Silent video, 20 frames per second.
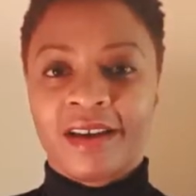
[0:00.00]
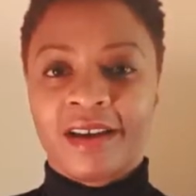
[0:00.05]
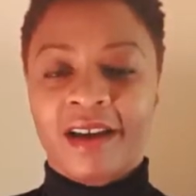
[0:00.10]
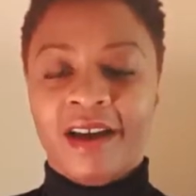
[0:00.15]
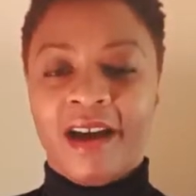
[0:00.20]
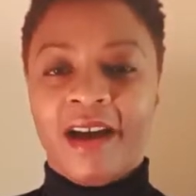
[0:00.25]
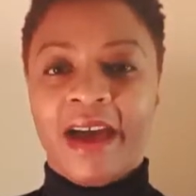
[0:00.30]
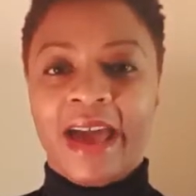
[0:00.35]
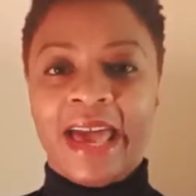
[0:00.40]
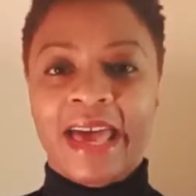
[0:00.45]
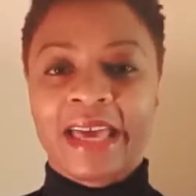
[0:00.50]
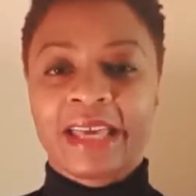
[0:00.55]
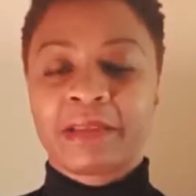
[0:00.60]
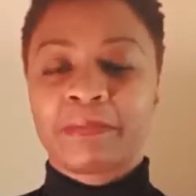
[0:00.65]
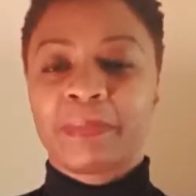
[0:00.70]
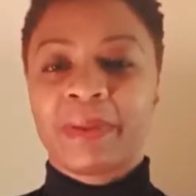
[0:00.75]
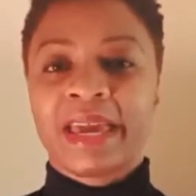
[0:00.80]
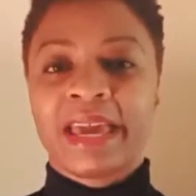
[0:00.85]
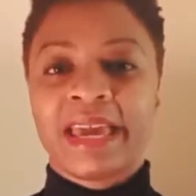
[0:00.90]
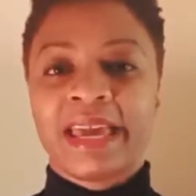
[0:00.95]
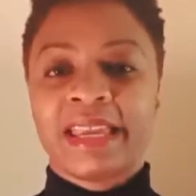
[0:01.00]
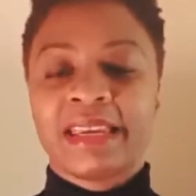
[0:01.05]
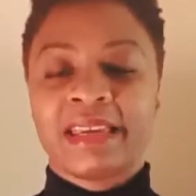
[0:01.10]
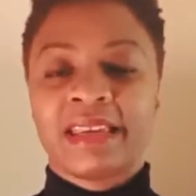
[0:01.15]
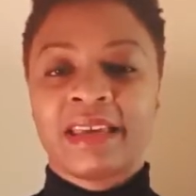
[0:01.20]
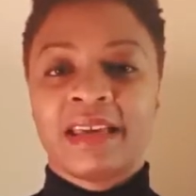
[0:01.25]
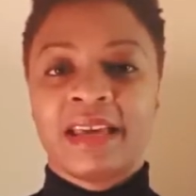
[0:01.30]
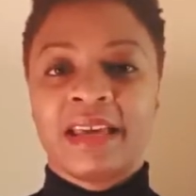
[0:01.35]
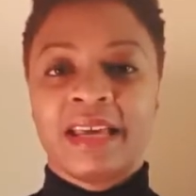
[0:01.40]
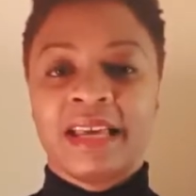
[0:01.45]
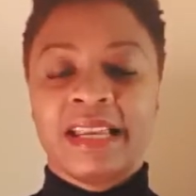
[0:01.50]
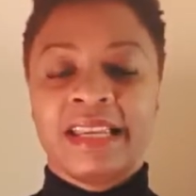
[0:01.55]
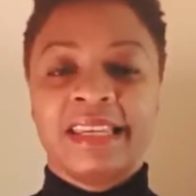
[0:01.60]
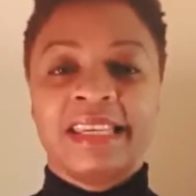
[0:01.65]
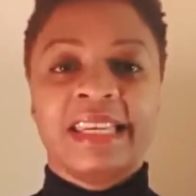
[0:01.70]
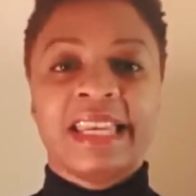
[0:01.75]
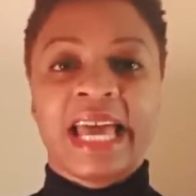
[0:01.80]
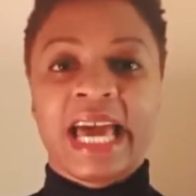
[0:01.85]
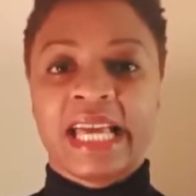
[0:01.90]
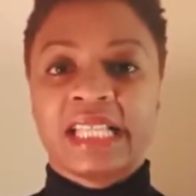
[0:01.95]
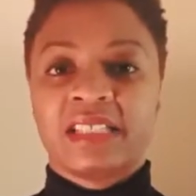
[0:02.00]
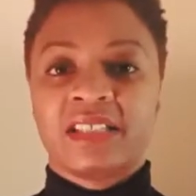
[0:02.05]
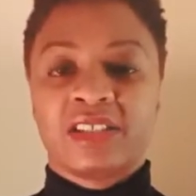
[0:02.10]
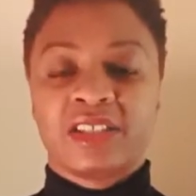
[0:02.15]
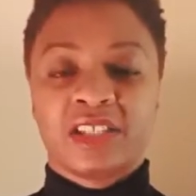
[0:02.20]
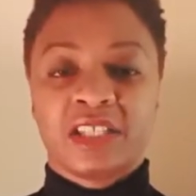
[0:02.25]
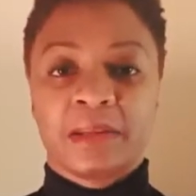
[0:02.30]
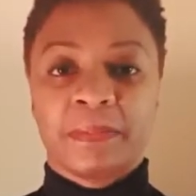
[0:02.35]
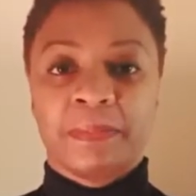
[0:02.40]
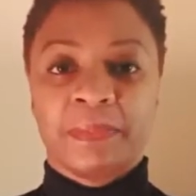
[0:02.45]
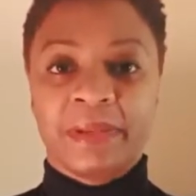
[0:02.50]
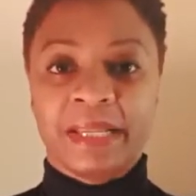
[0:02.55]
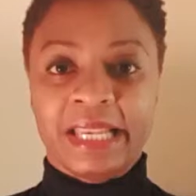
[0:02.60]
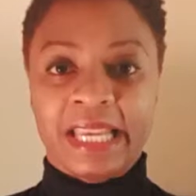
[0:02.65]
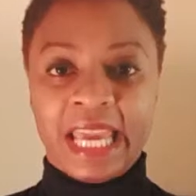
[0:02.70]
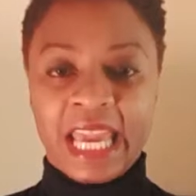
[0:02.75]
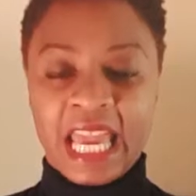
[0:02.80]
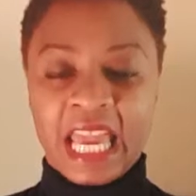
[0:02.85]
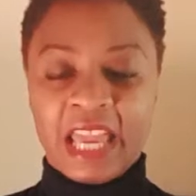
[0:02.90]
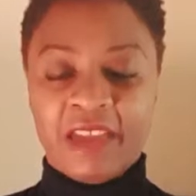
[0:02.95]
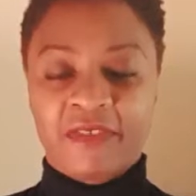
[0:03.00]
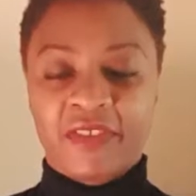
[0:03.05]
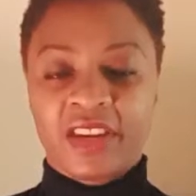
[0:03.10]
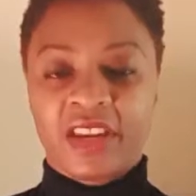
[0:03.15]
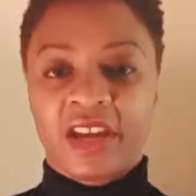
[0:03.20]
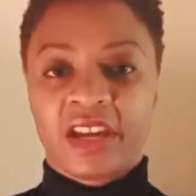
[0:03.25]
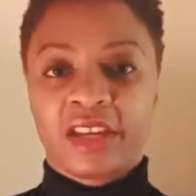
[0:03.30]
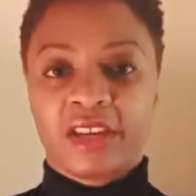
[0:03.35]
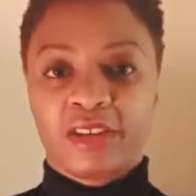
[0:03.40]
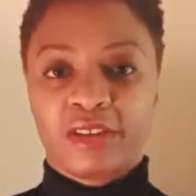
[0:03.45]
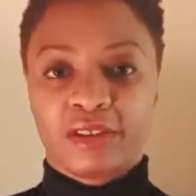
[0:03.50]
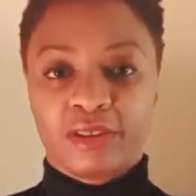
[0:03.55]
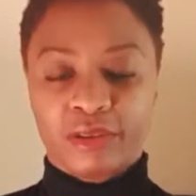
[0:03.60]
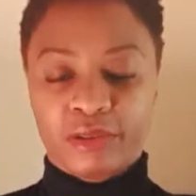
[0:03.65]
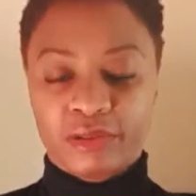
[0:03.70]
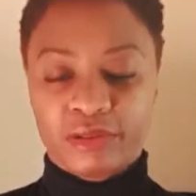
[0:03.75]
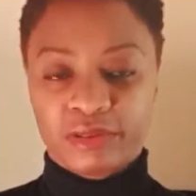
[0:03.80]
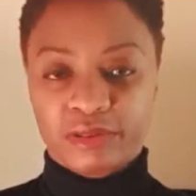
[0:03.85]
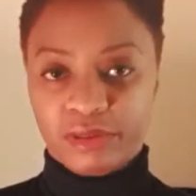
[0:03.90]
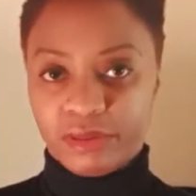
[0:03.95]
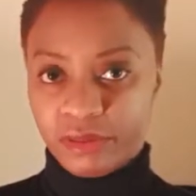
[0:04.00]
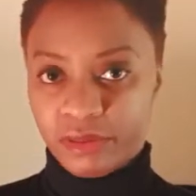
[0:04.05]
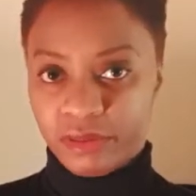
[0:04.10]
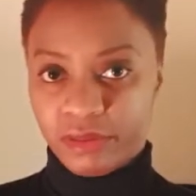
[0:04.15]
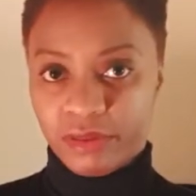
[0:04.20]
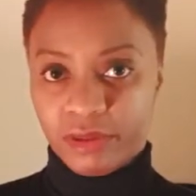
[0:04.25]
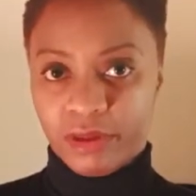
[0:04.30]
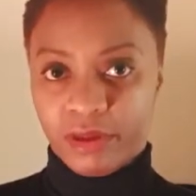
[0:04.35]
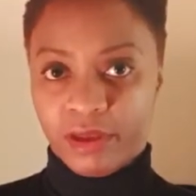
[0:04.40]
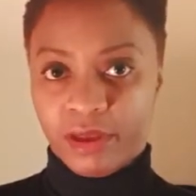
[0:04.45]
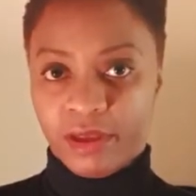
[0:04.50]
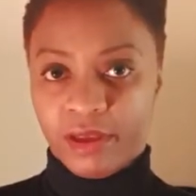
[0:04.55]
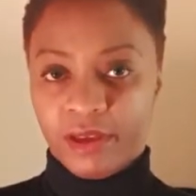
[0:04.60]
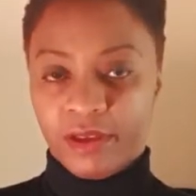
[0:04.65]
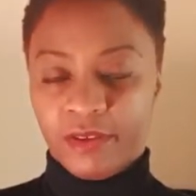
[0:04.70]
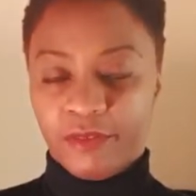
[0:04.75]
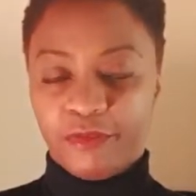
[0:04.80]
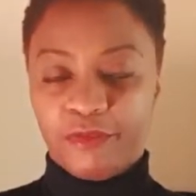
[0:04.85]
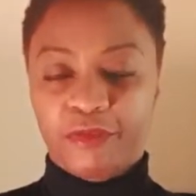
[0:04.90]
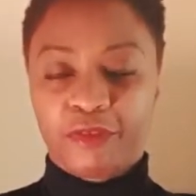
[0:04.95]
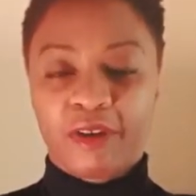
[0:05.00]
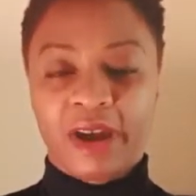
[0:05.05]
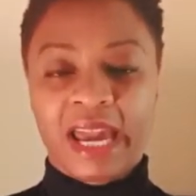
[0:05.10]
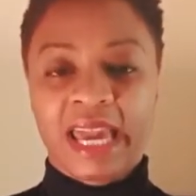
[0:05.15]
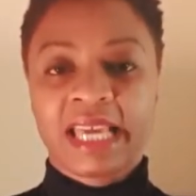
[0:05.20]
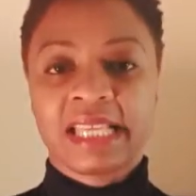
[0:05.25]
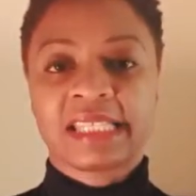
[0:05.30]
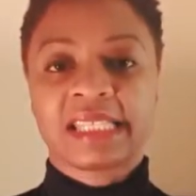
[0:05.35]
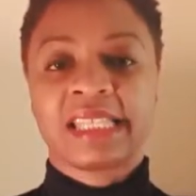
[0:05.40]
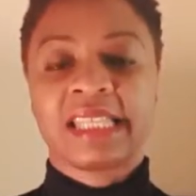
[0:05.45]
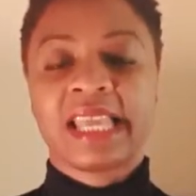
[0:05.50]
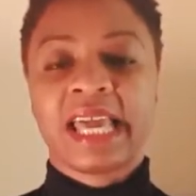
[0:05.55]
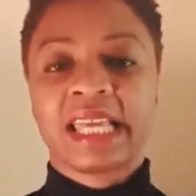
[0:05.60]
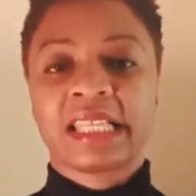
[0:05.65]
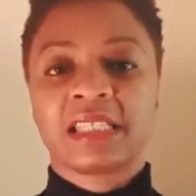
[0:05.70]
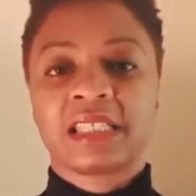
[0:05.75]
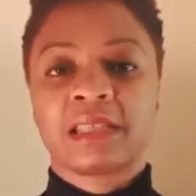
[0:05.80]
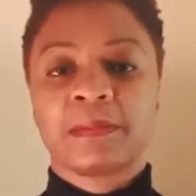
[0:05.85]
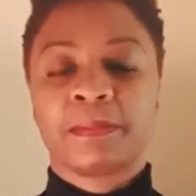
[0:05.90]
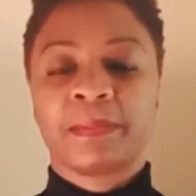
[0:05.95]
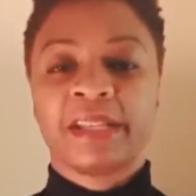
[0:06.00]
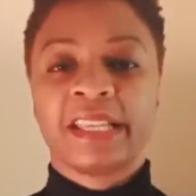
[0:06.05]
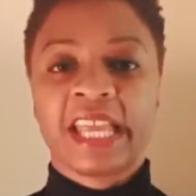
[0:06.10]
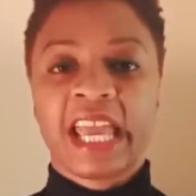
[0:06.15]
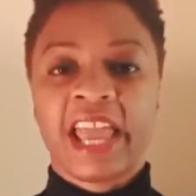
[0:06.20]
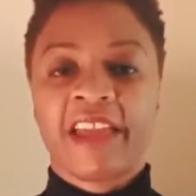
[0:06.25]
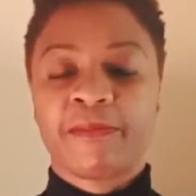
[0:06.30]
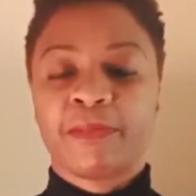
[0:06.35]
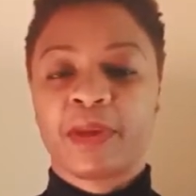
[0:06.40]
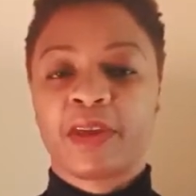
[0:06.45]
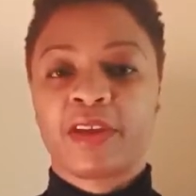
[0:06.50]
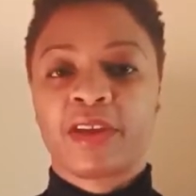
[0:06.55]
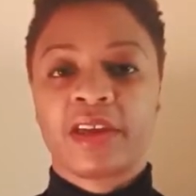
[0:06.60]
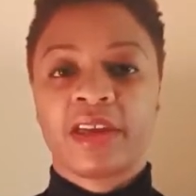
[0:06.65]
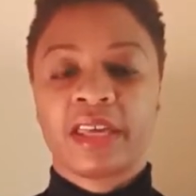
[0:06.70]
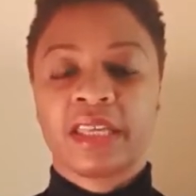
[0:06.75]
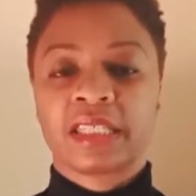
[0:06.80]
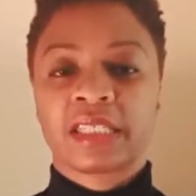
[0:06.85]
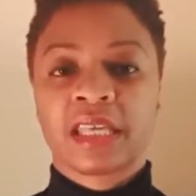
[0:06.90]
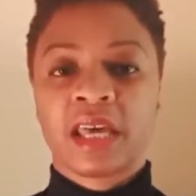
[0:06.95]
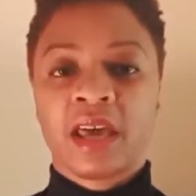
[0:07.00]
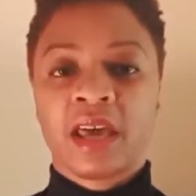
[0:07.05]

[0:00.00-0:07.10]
I had been led to believe. And I use the phrase led to believe because